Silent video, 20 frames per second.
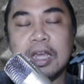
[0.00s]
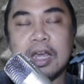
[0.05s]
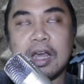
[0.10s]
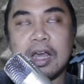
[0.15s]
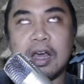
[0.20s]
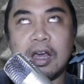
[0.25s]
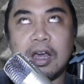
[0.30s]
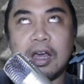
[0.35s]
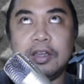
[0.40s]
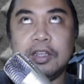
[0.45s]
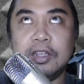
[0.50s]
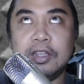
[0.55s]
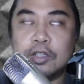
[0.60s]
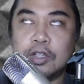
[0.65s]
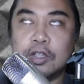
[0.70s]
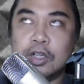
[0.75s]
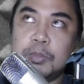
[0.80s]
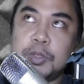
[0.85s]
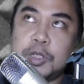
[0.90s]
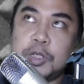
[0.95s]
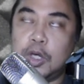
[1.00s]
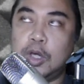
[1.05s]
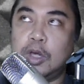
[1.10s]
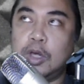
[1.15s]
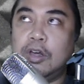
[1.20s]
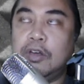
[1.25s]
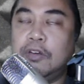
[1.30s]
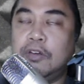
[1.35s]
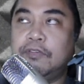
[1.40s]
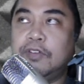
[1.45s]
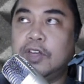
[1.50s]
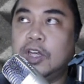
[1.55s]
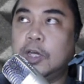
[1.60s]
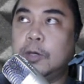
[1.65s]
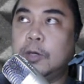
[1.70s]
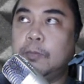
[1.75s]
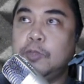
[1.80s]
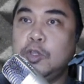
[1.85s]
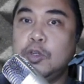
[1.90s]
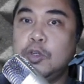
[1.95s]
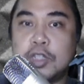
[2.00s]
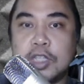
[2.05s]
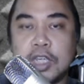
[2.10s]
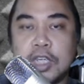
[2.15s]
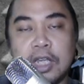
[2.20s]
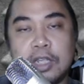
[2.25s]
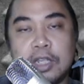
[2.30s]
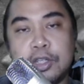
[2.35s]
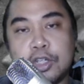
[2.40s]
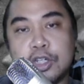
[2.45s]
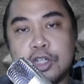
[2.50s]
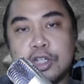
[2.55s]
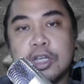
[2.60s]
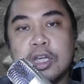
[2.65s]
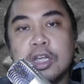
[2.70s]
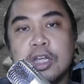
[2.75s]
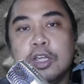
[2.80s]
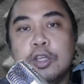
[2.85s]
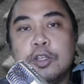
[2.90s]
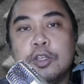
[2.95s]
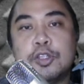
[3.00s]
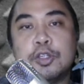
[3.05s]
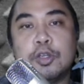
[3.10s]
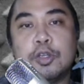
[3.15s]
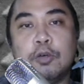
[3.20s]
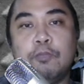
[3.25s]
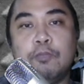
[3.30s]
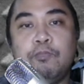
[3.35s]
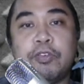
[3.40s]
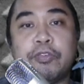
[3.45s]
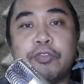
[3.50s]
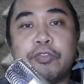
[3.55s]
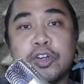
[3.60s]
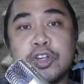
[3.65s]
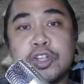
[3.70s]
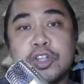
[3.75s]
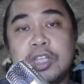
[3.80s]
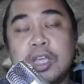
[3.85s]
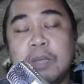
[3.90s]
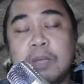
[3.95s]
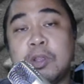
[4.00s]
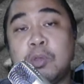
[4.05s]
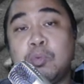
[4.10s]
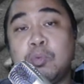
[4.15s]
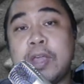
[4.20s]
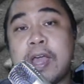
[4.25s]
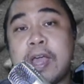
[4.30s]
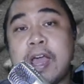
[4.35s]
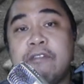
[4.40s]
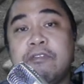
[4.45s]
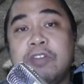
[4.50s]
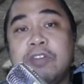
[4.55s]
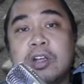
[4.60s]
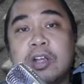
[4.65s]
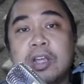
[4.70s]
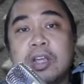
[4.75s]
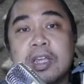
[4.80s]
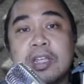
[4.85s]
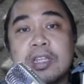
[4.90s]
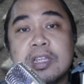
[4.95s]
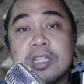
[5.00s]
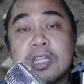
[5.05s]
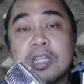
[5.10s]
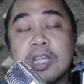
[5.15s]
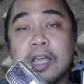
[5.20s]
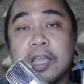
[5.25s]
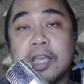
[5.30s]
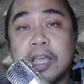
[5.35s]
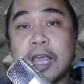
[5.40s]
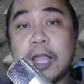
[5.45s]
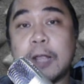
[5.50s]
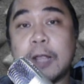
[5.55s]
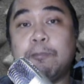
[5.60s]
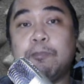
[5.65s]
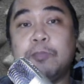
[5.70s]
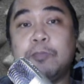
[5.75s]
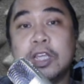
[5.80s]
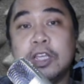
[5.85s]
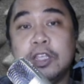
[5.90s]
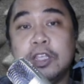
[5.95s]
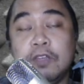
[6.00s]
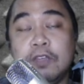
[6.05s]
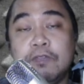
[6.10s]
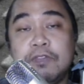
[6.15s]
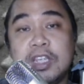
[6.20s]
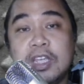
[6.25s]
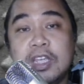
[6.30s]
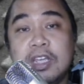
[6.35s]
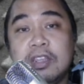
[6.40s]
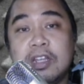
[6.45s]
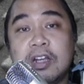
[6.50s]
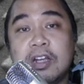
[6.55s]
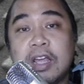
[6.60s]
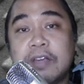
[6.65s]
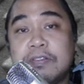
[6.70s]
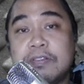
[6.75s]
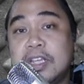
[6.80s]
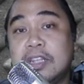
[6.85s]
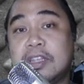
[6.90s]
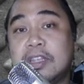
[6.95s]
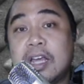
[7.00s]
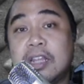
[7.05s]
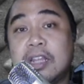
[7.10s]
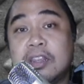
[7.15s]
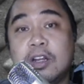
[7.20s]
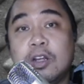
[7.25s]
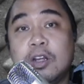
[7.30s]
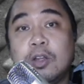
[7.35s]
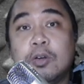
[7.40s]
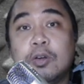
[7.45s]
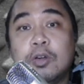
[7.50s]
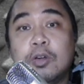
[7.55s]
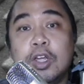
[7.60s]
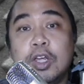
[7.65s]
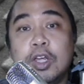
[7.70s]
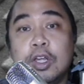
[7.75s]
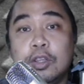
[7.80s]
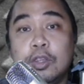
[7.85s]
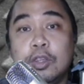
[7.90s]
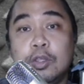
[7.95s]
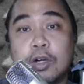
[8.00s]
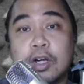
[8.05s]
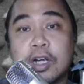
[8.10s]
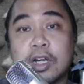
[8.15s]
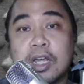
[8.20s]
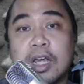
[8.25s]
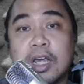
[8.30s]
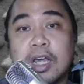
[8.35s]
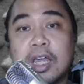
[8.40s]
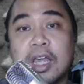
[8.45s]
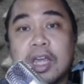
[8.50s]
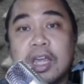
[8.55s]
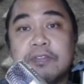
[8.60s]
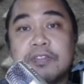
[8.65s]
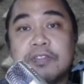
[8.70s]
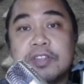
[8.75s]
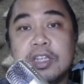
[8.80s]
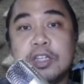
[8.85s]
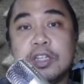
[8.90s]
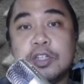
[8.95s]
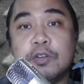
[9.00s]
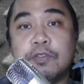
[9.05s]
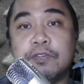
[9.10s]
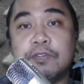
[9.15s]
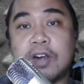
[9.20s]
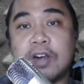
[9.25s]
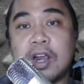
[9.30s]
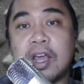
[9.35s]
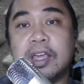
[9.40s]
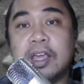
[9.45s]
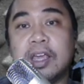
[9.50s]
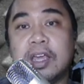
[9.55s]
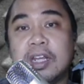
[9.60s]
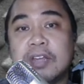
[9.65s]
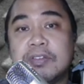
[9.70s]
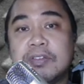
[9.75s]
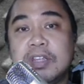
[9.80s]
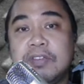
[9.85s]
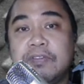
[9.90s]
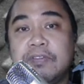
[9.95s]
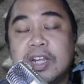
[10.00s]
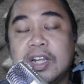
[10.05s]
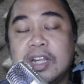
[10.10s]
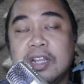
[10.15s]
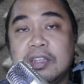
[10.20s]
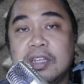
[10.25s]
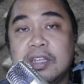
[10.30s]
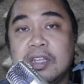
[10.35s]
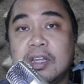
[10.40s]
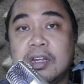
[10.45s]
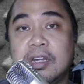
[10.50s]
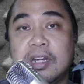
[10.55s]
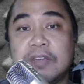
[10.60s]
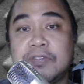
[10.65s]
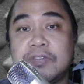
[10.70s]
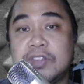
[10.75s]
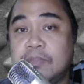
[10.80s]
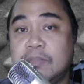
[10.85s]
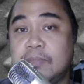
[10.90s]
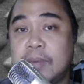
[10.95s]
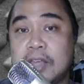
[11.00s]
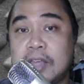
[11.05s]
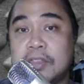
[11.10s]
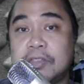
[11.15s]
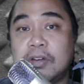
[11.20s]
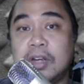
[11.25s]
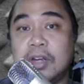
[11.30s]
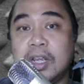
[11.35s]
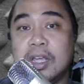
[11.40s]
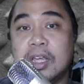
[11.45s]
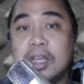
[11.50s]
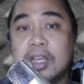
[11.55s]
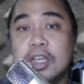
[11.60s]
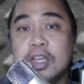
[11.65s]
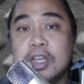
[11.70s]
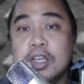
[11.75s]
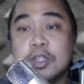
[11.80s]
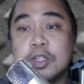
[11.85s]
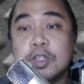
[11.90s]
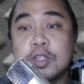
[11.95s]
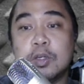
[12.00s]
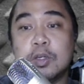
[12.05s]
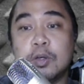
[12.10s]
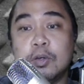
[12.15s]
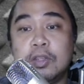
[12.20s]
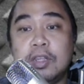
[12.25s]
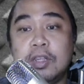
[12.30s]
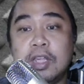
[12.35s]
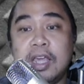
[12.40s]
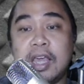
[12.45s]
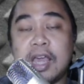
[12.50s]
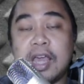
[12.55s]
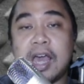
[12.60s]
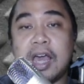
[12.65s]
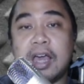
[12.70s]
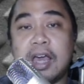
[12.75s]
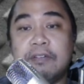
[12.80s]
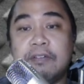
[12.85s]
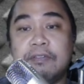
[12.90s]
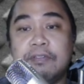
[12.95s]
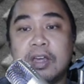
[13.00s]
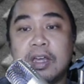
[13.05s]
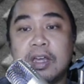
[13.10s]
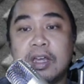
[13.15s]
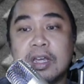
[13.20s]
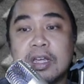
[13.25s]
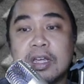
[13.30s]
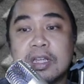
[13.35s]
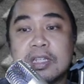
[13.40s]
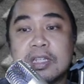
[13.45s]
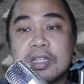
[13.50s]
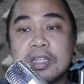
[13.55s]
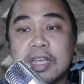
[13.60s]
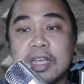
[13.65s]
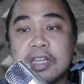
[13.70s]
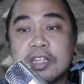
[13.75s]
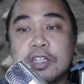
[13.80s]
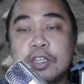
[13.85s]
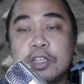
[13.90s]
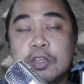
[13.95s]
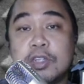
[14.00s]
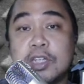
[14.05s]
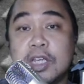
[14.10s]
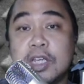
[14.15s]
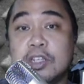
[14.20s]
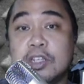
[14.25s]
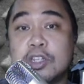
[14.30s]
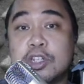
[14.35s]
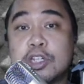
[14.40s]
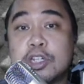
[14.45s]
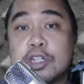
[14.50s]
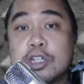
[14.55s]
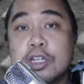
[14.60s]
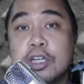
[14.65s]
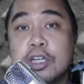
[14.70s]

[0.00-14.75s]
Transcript: uh, in terms of um, usage. So the first team that we have here is again you've seen there FC Tantalo, Dorca, FC Shufraken, FC Valentina, and FC Battery. So they have uh, six usage